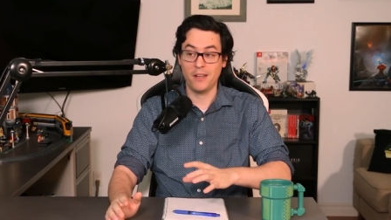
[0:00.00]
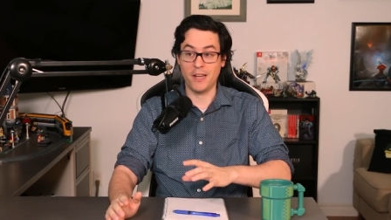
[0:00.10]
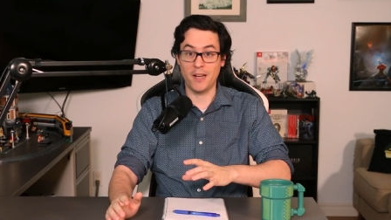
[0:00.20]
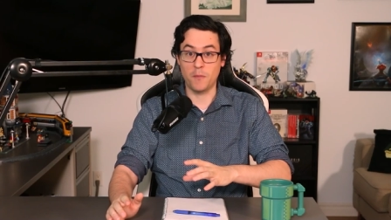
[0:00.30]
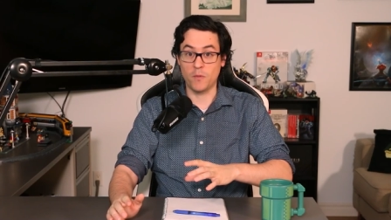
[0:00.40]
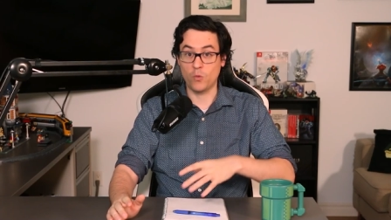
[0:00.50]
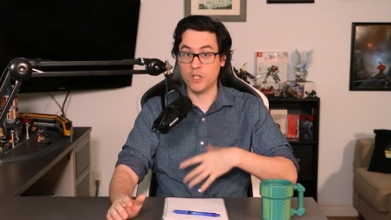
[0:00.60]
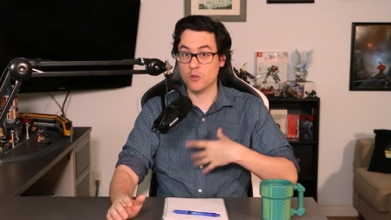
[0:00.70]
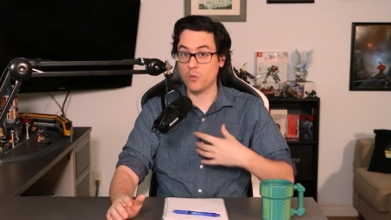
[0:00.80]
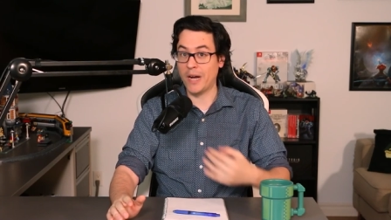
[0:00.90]
Um,
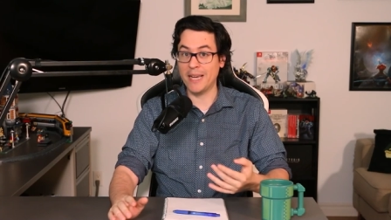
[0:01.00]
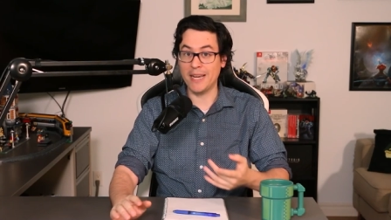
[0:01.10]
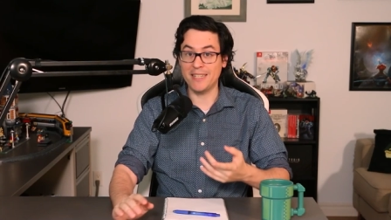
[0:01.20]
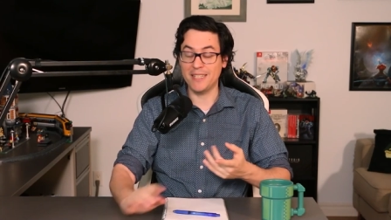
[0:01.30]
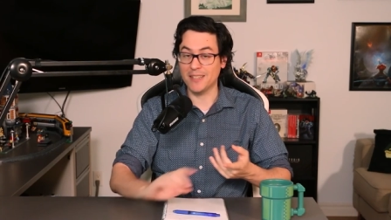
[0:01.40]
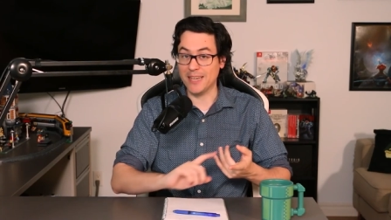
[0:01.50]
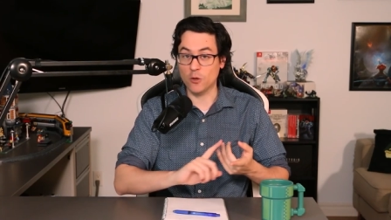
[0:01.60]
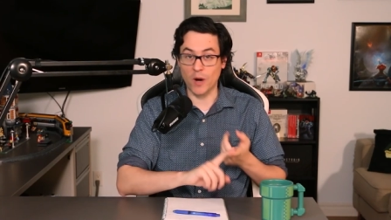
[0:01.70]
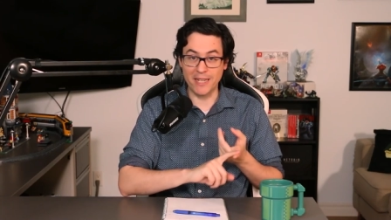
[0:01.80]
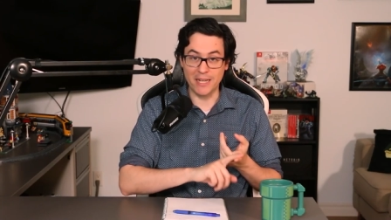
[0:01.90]
which is why I didn't like
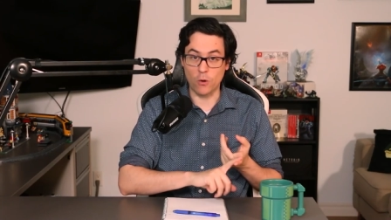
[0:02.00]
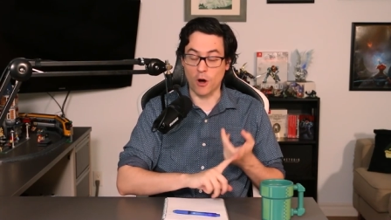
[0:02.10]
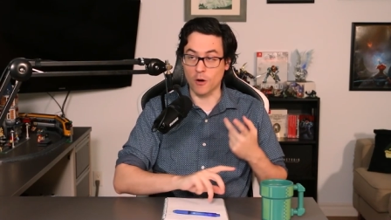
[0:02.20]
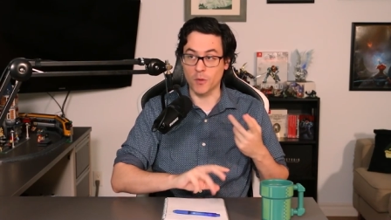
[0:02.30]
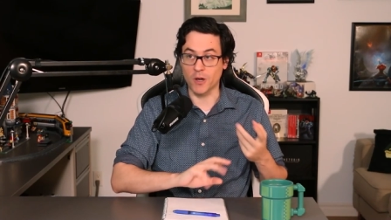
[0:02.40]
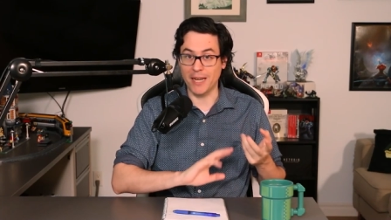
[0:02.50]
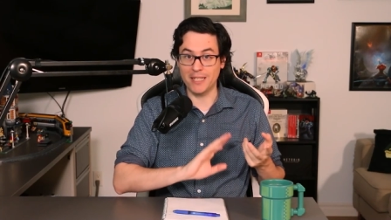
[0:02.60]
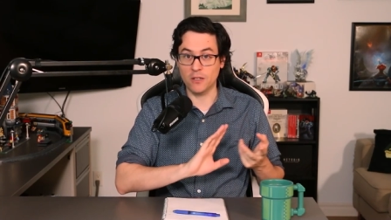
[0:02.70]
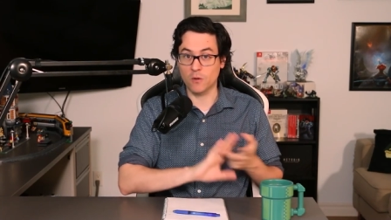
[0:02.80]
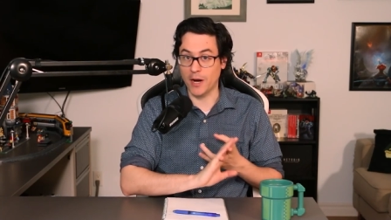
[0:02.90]
grind out armor, I
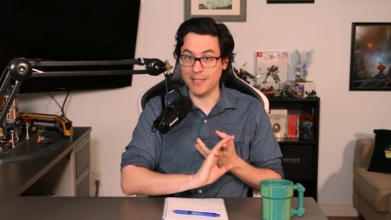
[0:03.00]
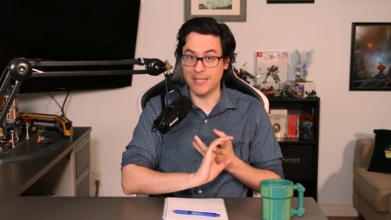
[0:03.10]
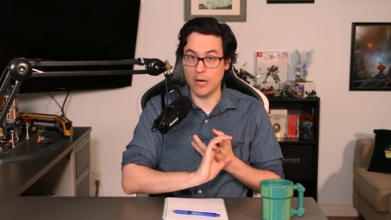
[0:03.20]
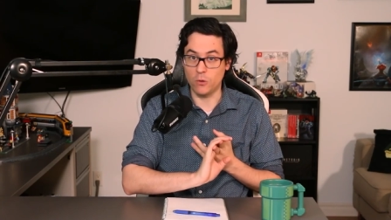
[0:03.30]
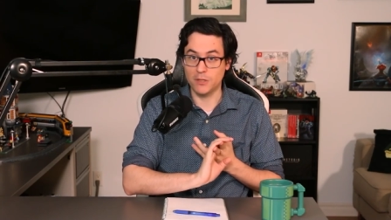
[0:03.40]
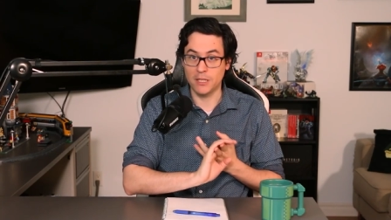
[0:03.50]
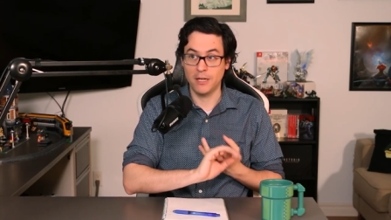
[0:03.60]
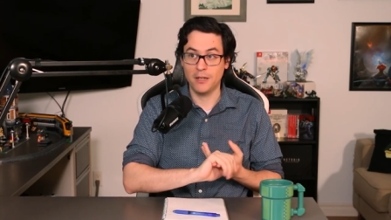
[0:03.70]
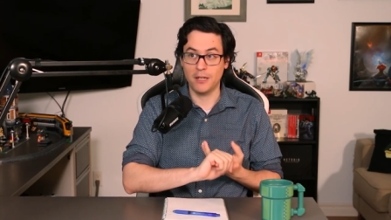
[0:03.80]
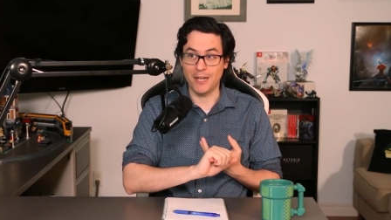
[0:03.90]
didn't grind out
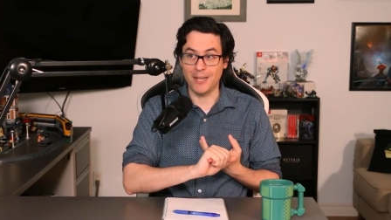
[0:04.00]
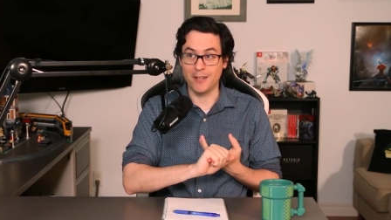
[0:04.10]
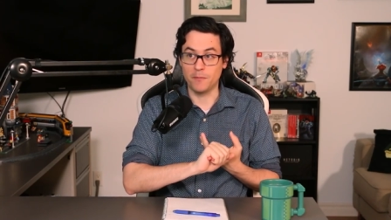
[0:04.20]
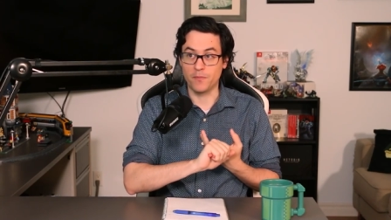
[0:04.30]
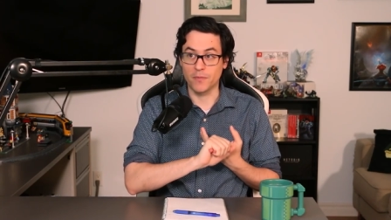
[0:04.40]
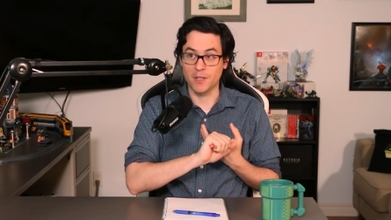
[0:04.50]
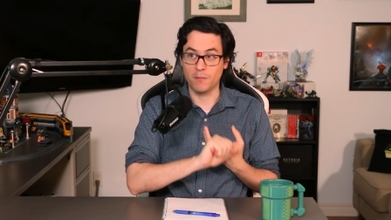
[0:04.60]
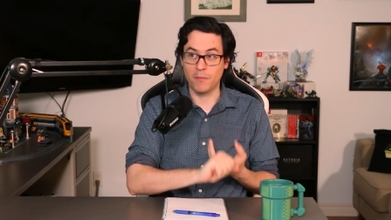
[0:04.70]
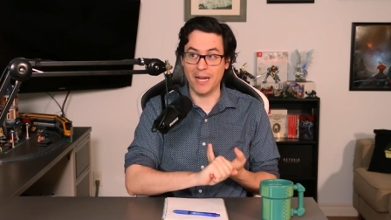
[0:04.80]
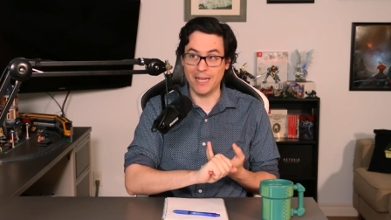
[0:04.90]
um,
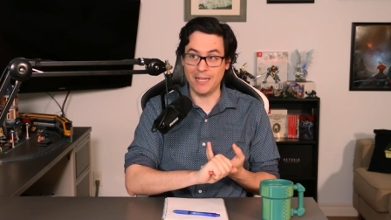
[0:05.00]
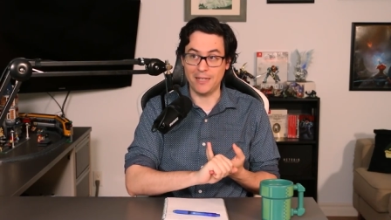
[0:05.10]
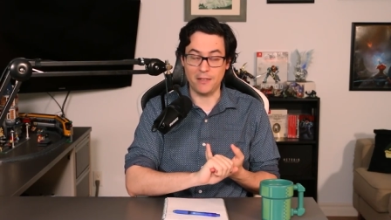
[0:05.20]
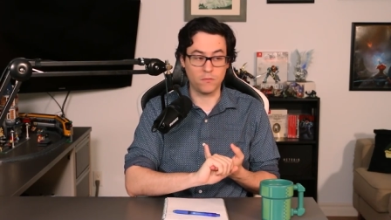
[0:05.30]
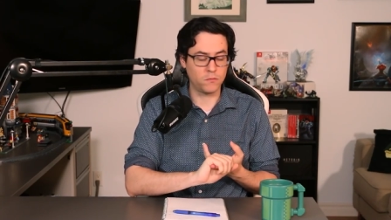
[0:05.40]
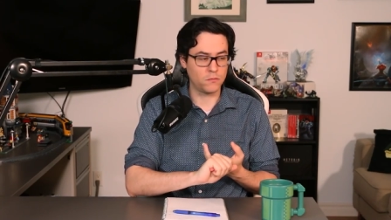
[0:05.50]
my...